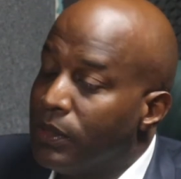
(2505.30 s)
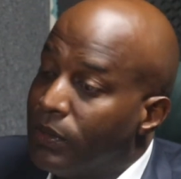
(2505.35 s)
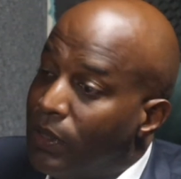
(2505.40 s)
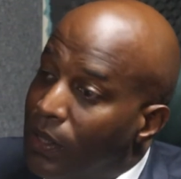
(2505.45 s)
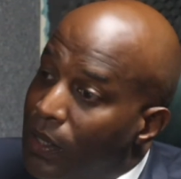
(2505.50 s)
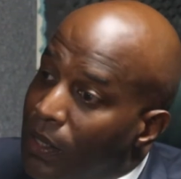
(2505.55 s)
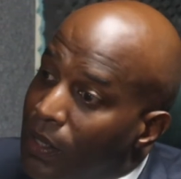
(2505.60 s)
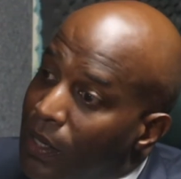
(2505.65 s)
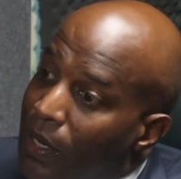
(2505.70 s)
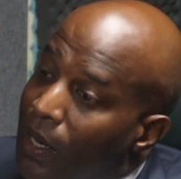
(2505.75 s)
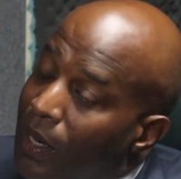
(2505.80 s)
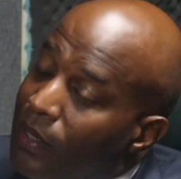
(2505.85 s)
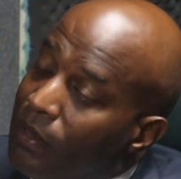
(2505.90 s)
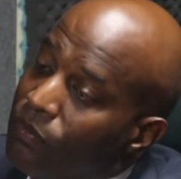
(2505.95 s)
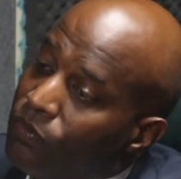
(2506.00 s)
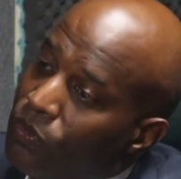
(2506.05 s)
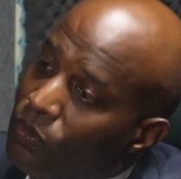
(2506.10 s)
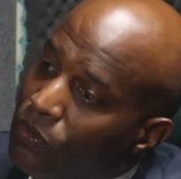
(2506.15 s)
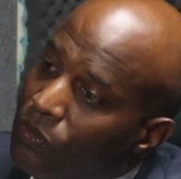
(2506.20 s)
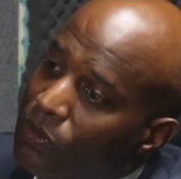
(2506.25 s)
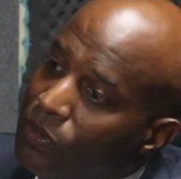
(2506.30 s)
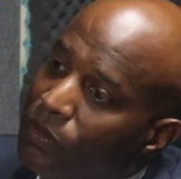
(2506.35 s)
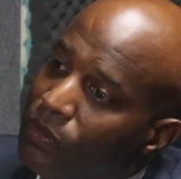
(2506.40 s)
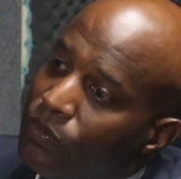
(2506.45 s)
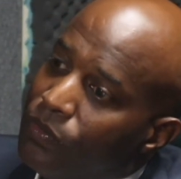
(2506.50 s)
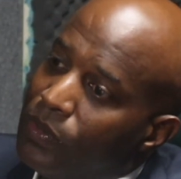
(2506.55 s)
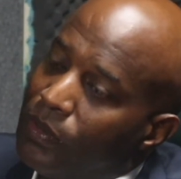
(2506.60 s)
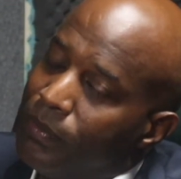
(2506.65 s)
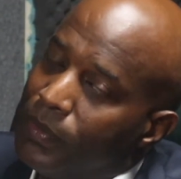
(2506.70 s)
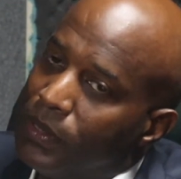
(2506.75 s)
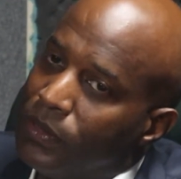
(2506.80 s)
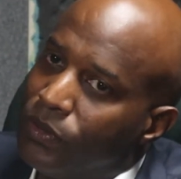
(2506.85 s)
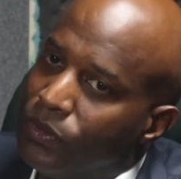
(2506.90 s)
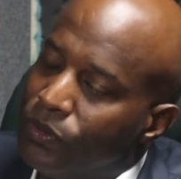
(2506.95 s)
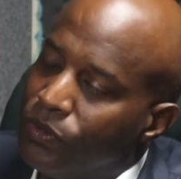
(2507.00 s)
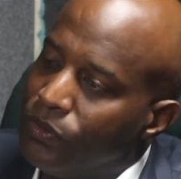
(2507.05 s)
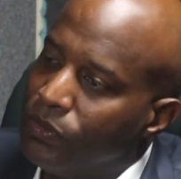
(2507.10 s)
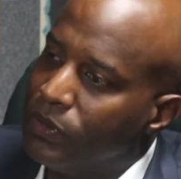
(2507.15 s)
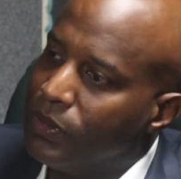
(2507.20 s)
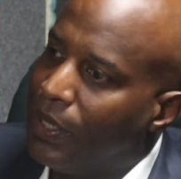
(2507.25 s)
So a lot of older women
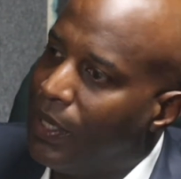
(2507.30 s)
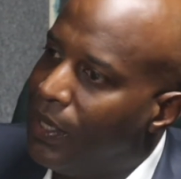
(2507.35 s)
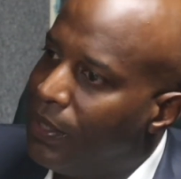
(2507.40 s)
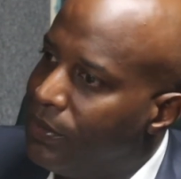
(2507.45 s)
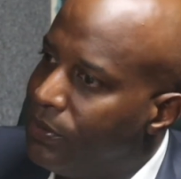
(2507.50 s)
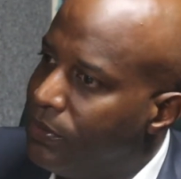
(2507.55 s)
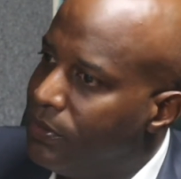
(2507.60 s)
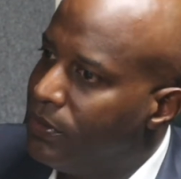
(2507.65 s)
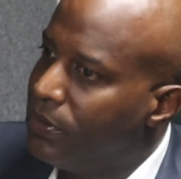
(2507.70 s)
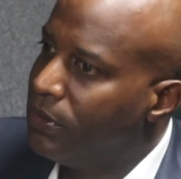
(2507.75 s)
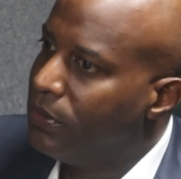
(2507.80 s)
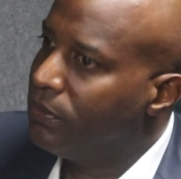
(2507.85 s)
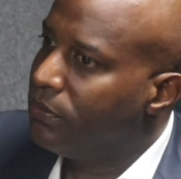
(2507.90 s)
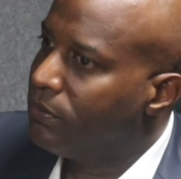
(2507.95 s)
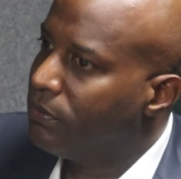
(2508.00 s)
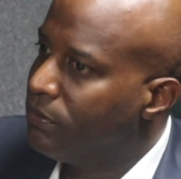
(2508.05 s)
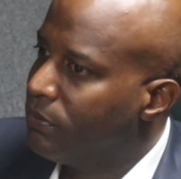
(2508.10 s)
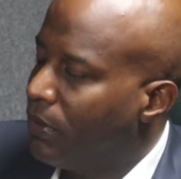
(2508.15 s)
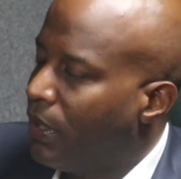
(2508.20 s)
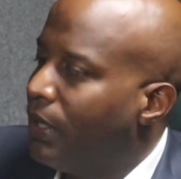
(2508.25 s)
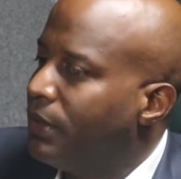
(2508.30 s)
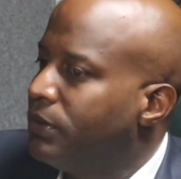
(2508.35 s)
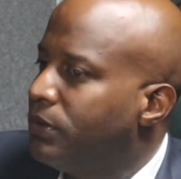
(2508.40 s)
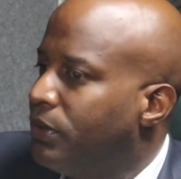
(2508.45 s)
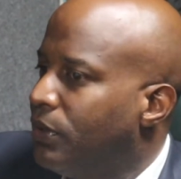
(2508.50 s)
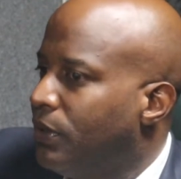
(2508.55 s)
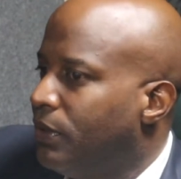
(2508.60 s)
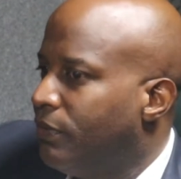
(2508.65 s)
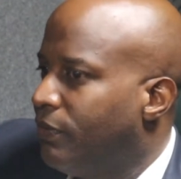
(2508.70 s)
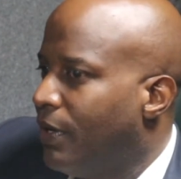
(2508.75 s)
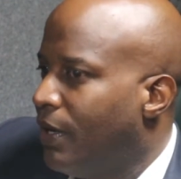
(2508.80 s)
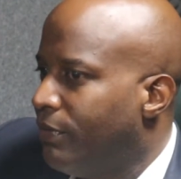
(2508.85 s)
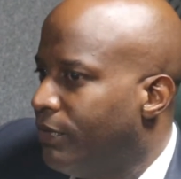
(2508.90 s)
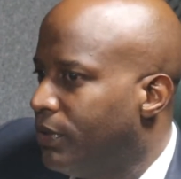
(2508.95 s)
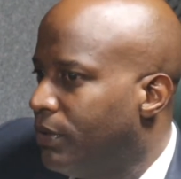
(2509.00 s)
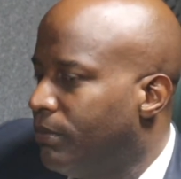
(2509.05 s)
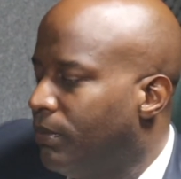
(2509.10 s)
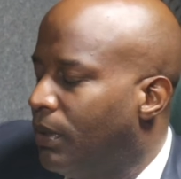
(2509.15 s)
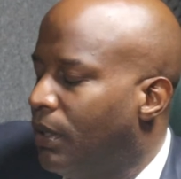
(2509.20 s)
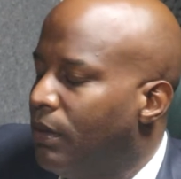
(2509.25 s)
choose the IUD as 35
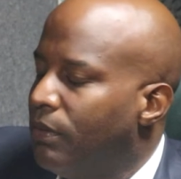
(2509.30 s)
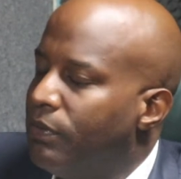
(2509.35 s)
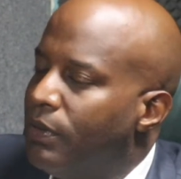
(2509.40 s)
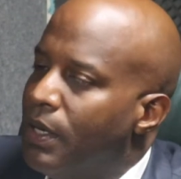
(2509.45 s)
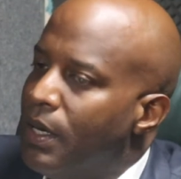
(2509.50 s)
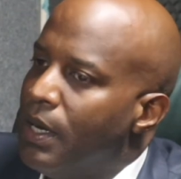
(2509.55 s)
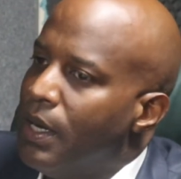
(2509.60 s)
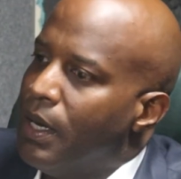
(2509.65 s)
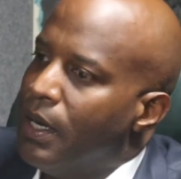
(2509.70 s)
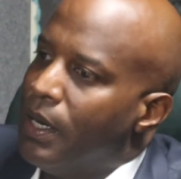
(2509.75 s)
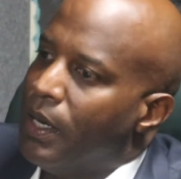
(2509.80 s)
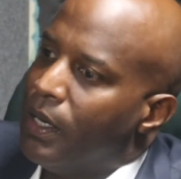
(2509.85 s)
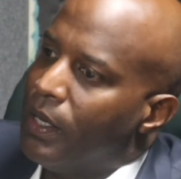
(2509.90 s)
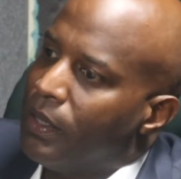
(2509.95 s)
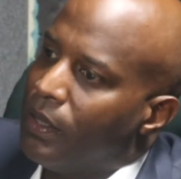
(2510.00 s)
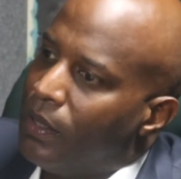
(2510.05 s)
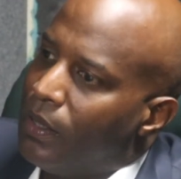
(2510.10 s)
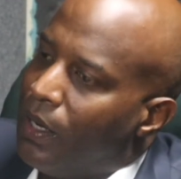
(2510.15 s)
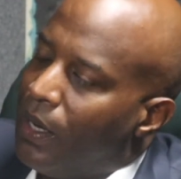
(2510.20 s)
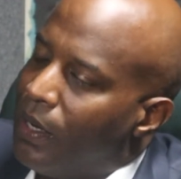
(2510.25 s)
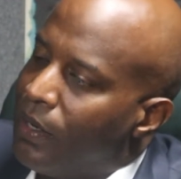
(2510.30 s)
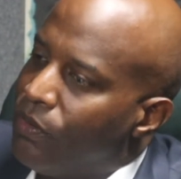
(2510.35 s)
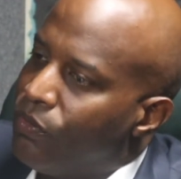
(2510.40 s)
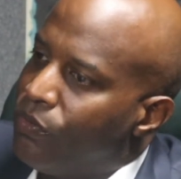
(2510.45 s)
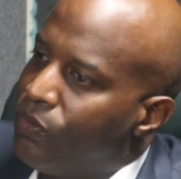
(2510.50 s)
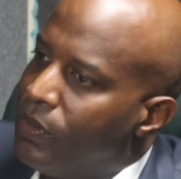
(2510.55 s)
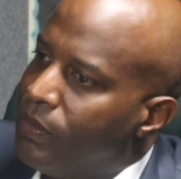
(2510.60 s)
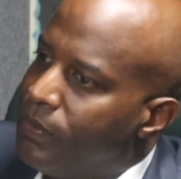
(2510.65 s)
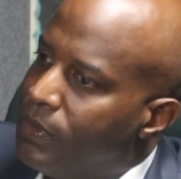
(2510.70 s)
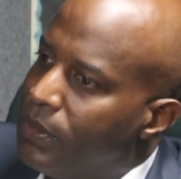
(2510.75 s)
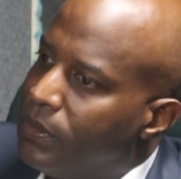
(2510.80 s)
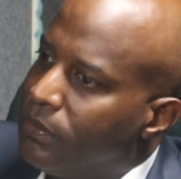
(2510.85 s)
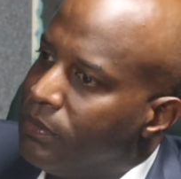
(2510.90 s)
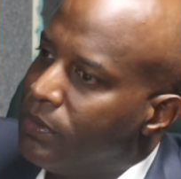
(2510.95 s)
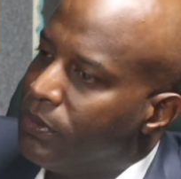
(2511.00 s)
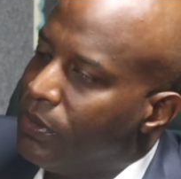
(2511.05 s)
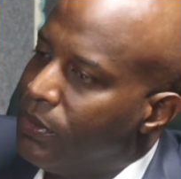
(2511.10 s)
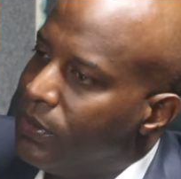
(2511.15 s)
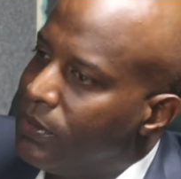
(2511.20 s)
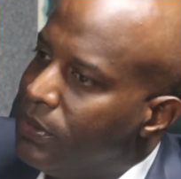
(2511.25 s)
and above, and a lot of women
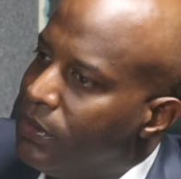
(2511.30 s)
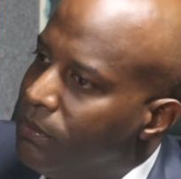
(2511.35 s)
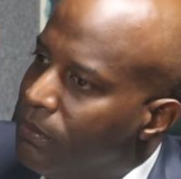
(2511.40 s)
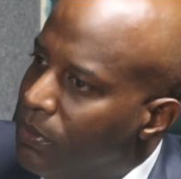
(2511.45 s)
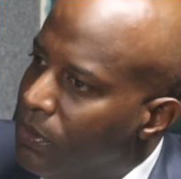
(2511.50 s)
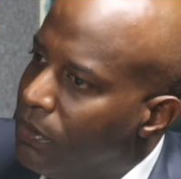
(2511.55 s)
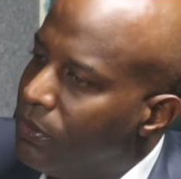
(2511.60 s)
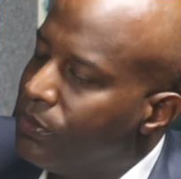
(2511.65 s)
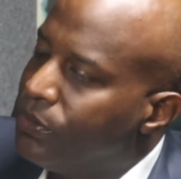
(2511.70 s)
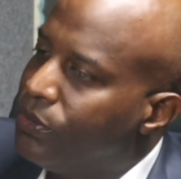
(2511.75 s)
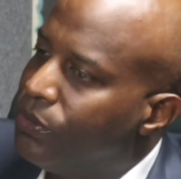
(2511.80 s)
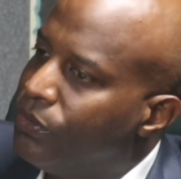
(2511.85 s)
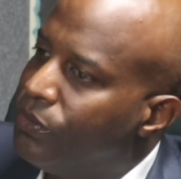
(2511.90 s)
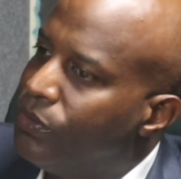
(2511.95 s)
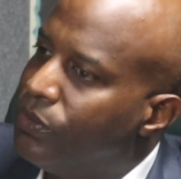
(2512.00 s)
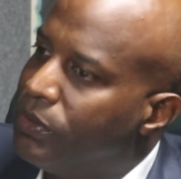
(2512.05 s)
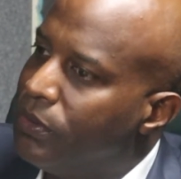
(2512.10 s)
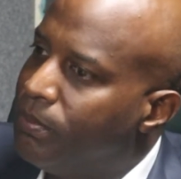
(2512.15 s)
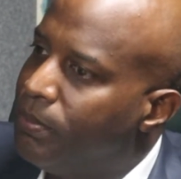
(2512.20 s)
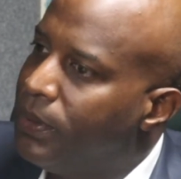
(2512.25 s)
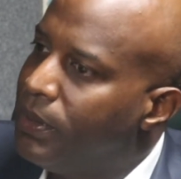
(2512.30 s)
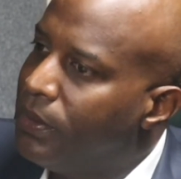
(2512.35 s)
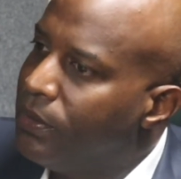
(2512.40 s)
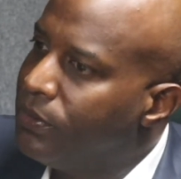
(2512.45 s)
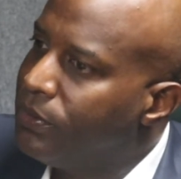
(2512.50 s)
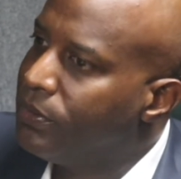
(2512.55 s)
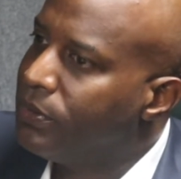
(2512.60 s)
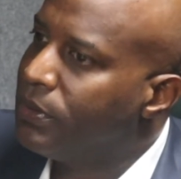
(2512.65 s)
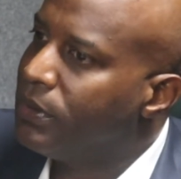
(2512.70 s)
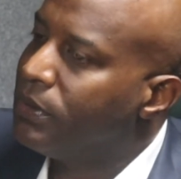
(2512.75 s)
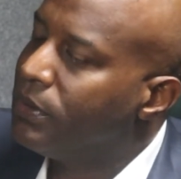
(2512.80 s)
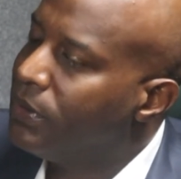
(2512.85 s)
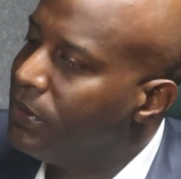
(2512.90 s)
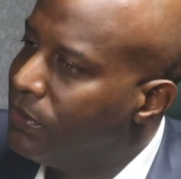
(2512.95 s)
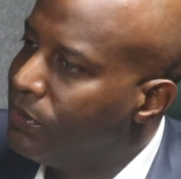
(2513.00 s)
30 and below choose the pills and the